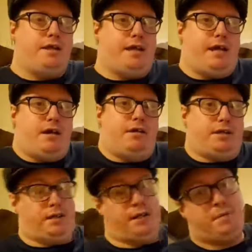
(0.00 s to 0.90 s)
The
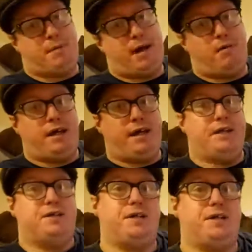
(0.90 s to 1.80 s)
other thing about it is
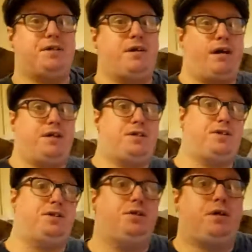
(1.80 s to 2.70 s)
it's nice
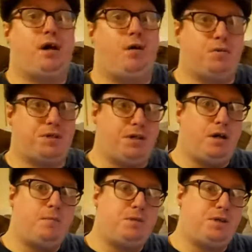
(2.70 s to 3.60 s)
to cozy
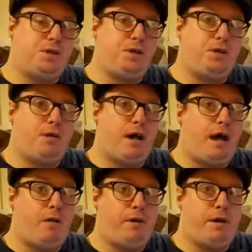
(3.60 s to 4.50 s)
up to
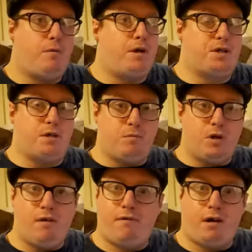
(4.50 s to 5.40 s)
when you're watching a
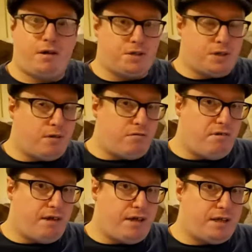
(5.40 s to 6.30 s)
movie on a
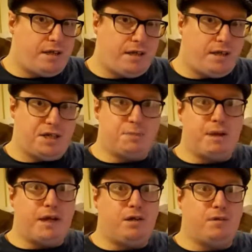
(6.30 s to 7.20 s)
sofa or anything. It's
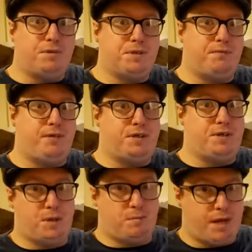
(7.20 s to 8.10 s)
big enough to fit
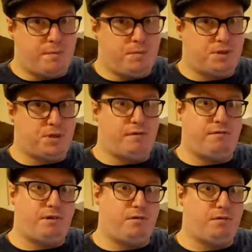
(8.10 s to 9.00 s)
2 people. So
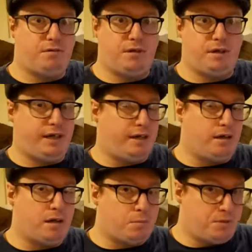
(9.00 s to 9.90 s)
if you're in
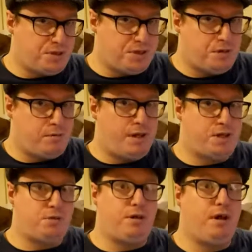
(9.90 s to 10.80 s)
a couple
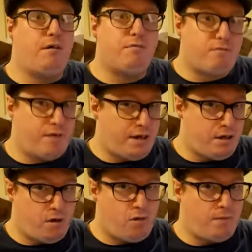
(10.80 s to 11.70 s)
situation, you've got a
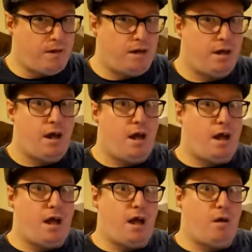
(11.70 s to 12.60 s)
friend over,
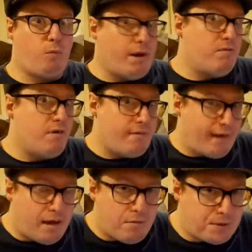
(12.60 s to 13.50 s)
when we're
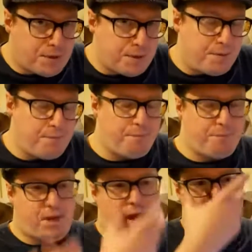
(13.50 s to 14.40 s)
allowed to,
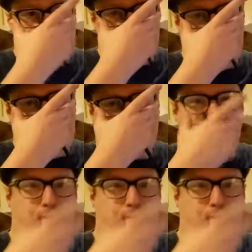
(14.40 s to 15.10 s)
it's